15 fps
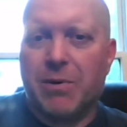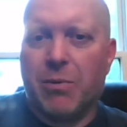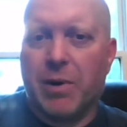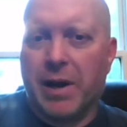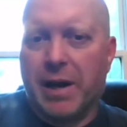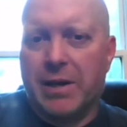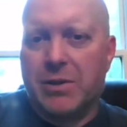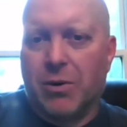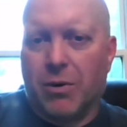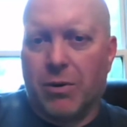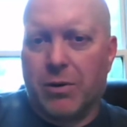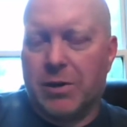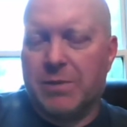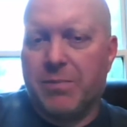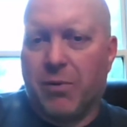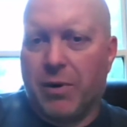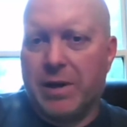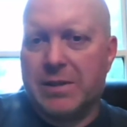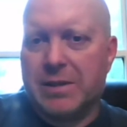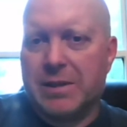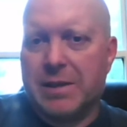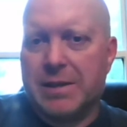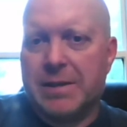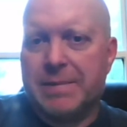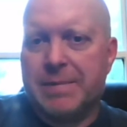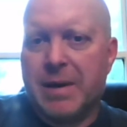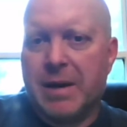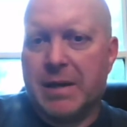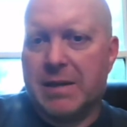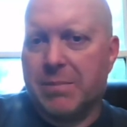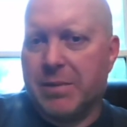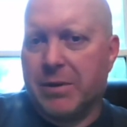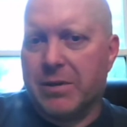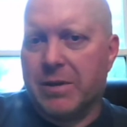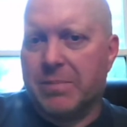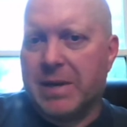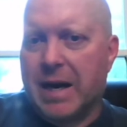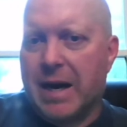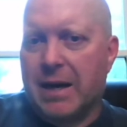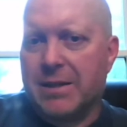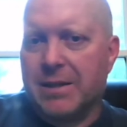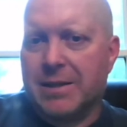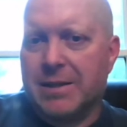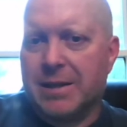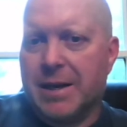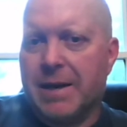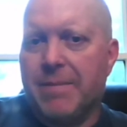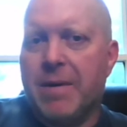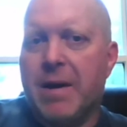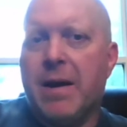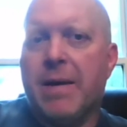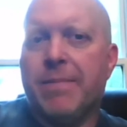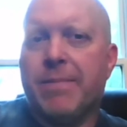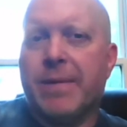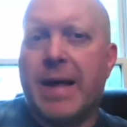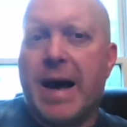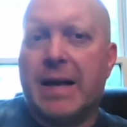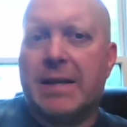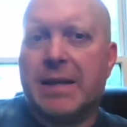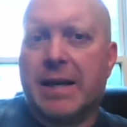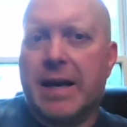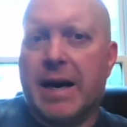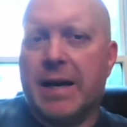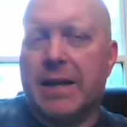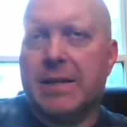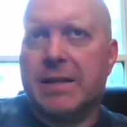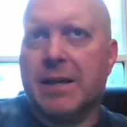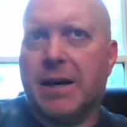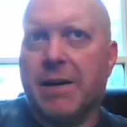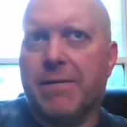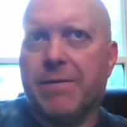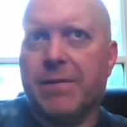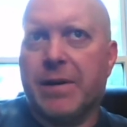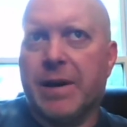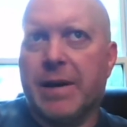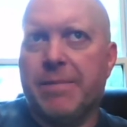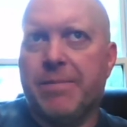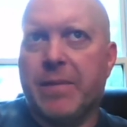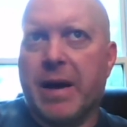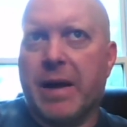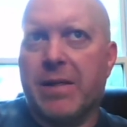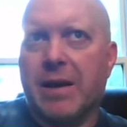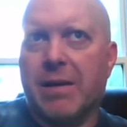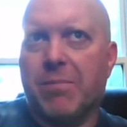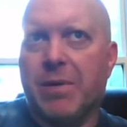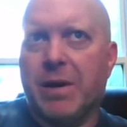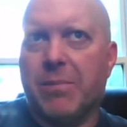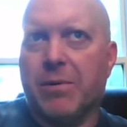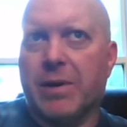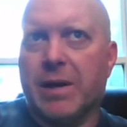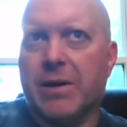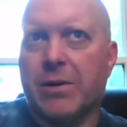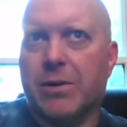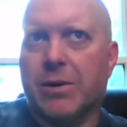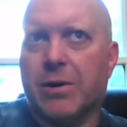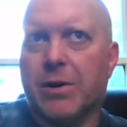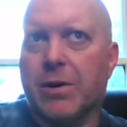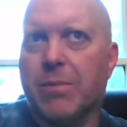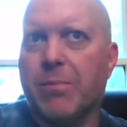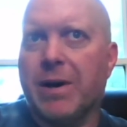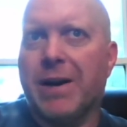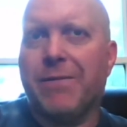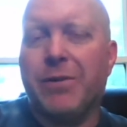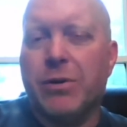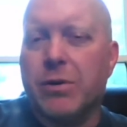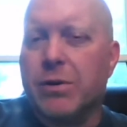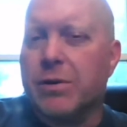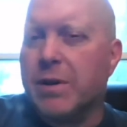You can eat the young shoots, but when it gets older, it's poisonous because it builds up toxins in it. That's the kind of stuff that I think